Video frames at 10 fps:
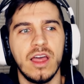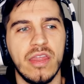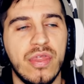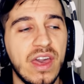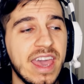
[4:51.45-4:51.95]

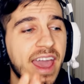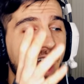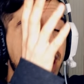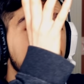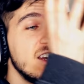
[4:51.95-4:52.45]
they
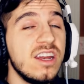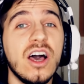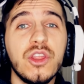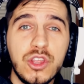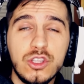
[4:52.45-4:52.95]
had
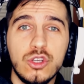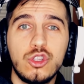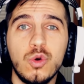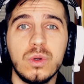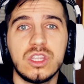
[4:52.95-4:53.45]
nothing to
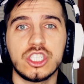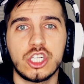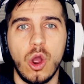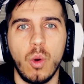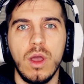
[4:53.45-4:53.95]
do with the
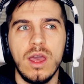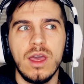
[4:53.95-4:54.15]
show?